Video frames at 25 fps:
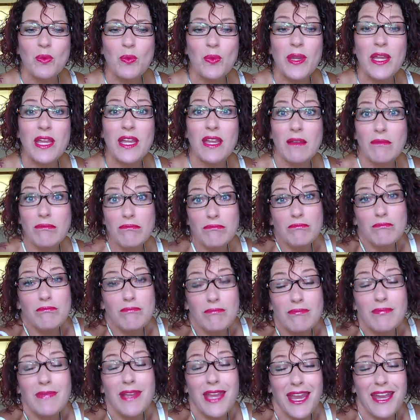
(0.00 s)
we
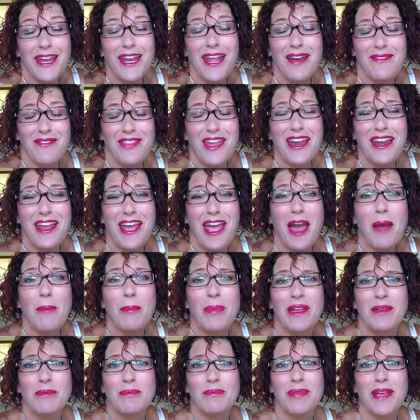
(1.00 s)
can't have that
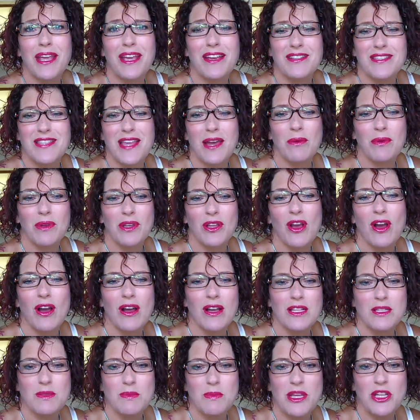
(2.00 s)
happen, because that would
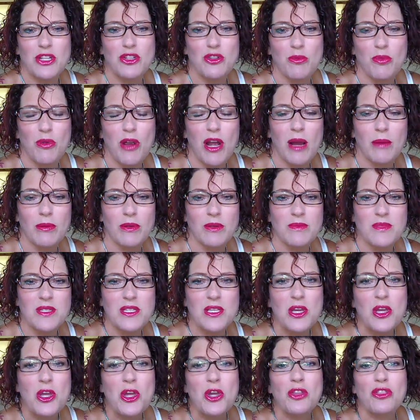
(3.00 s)
cause major
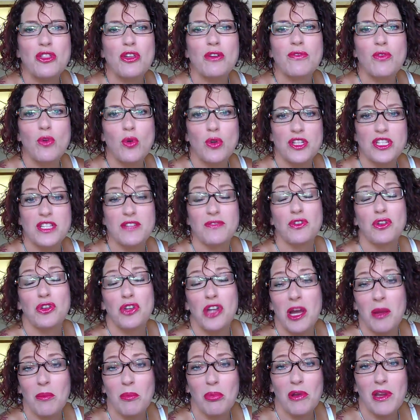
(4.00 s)
problems. Though of course if you're
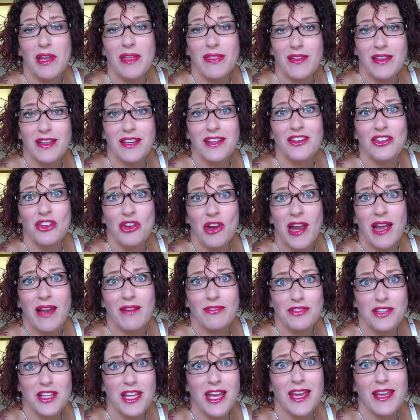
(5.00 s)
not breathing and you're
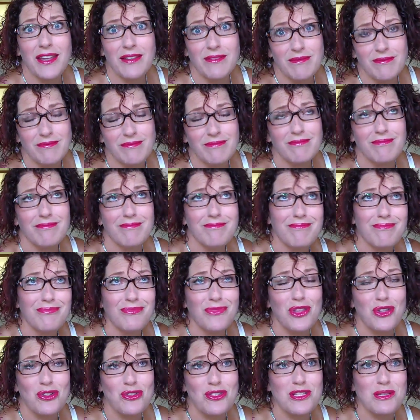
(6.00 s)
half dead,
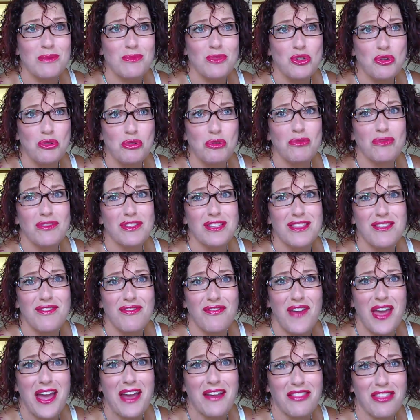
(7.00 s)
there's some truth to the
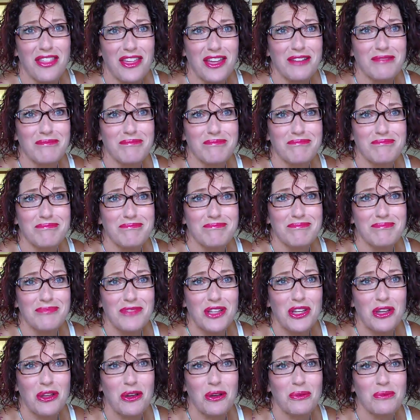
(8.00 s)
fact that,
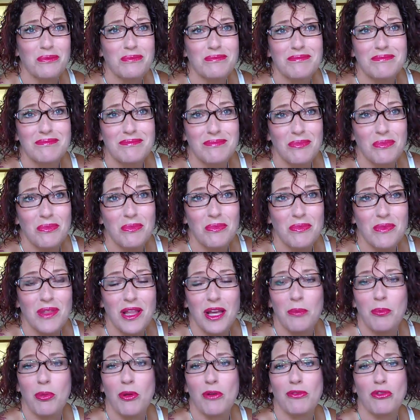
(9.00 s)
you know,
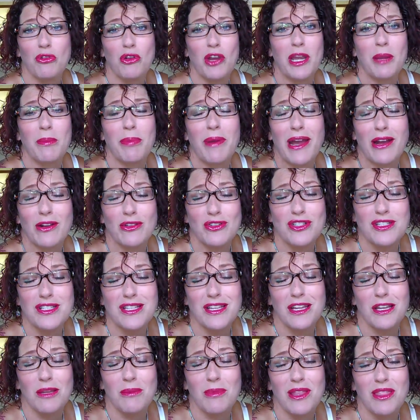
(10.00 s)
a perforated pouch
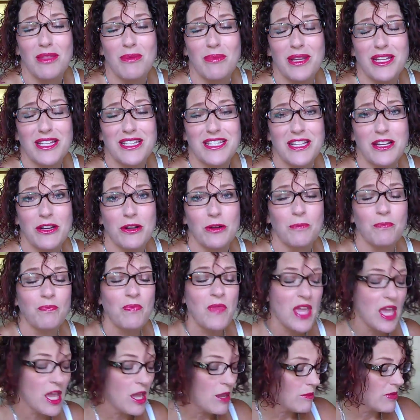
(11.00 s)
isn't going to be the big deal.
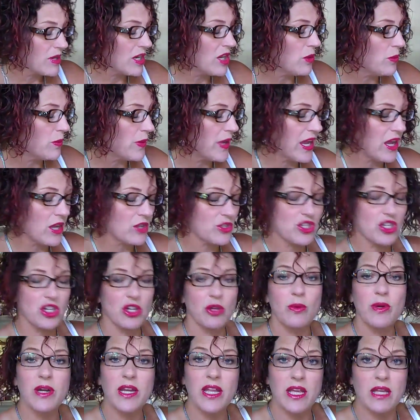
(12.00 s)
But anyway, I'll show
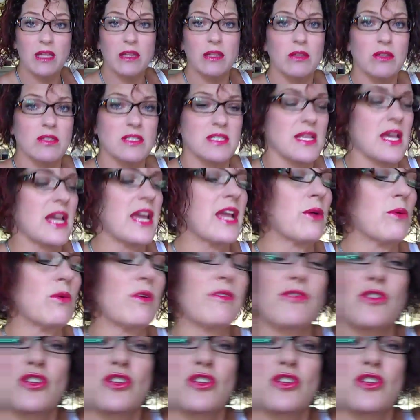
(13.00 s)
you what it looks like. Well,